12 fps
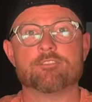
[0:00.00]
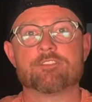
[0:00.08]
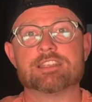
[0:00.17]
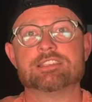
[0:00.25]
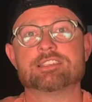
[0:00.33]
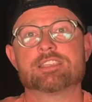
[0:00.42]

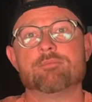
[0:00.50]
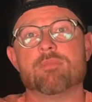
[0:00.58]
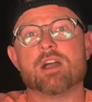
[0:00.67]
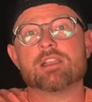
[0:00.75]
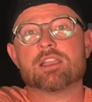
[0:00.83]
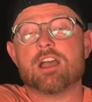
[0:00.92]
Franciscan
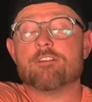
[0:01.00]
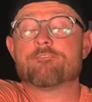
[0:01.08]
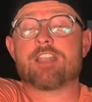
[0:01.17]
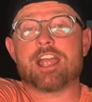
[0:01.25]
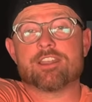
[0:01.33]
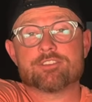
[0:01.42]
monk,
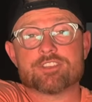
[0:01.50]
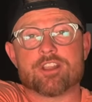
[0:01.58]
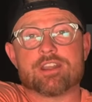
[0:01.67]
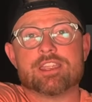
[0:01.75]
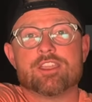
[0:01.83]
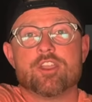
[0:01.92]
friar,
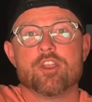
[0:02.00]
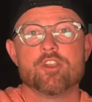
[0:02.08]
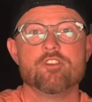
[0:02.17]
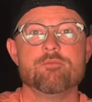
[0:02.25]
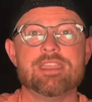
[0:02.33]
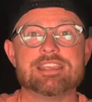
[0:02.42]

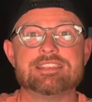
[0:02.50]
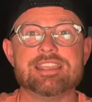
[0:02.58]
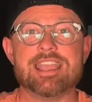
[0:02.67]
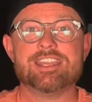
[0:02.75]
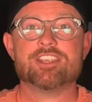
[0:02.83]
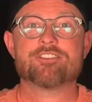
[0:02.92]
who makes the
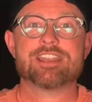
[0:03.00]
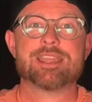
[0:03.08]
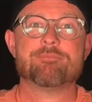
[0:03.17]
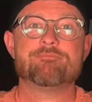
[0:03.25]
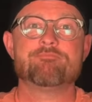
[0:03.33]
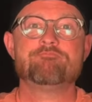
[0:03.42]

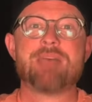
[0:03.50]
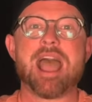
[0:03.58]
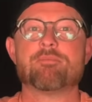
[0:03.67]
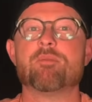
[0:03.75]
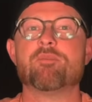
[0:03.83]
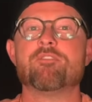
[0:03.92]
Enneagram
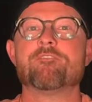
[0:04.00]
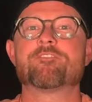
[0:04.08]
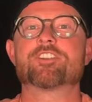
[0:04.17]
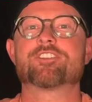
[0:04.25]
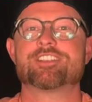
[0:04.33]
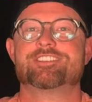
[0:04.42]
palpable
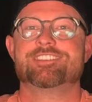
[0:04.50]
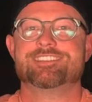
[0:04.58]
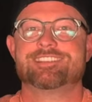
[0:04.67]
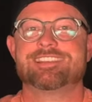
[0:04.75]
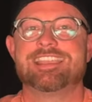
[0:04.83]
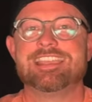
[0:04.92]
for
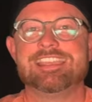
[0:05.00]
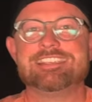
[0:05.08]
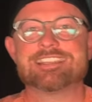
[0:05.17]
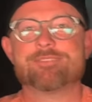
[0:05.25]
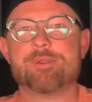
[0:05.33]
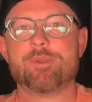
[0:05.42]
Christians. He's
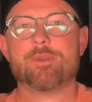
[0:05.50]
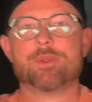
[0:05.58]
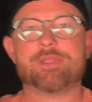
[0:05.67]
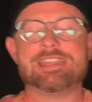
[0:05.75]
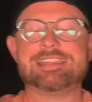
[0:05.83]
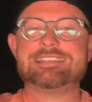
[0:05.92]
like,
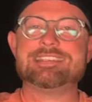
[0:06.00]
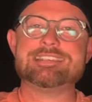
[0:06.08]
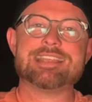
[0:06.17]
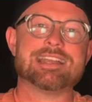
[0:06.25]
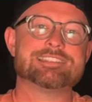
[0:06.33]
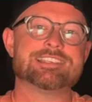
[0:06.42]
wait, this is
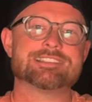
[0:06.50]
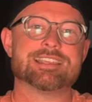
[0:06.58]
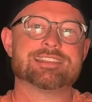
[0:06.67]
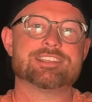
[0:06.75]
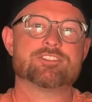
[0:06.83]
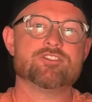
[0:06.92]
not just
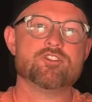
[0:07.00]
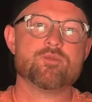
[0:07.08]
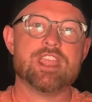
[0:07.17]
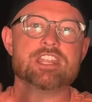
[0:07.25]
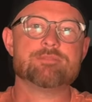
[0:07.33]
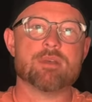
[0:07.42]
like this new
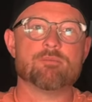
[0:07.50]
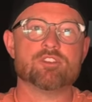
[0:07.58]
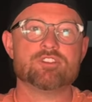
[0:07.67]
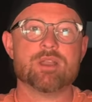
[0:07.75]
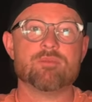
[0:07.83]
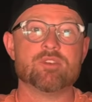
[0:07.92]
age mumbo
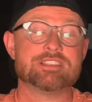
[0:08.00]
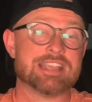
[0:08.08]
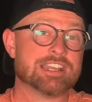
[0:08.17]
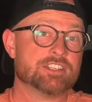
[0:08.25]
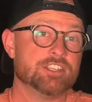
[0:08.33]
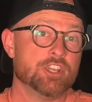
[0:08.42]
jumbo, it's
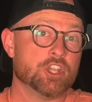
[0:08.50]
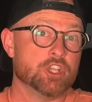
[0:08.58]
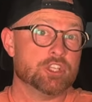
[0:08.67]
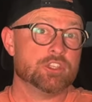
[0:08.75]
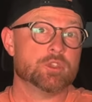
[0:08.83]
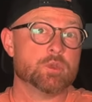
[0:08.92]
actually a
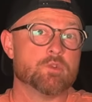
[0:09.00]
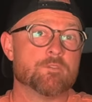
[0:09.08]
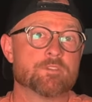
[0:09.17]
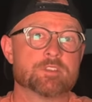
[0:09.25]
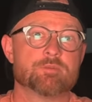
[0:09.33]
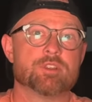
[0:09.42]
good tool
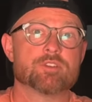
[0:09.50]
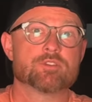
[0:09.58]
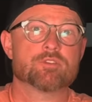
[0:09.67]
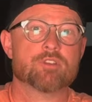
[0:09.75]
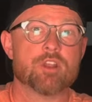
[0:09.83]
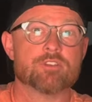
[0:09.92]
for
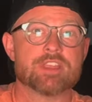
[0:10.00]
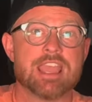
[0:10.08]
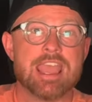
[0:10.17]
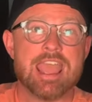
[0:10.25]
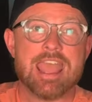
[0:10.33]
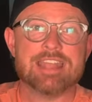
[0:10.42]
spiritual growth.
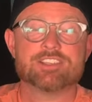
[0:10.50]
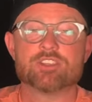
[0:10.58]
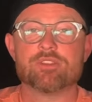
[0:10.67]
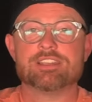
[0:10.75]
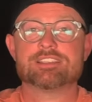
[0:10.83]
And so then